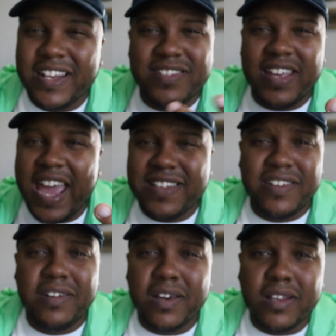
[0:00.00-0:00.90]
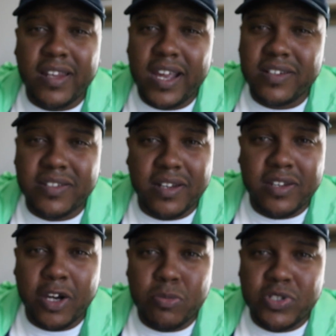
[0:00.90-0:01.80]
It just adds another layer to the
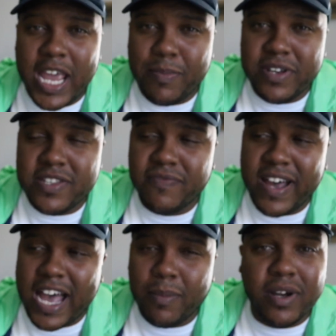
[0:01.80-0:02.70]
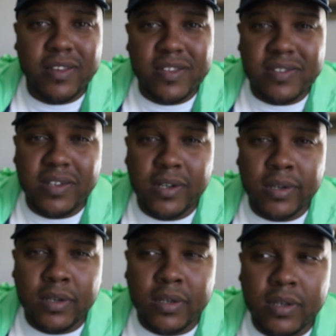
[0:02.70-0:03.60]
dope Japanese vibe of this sneaker.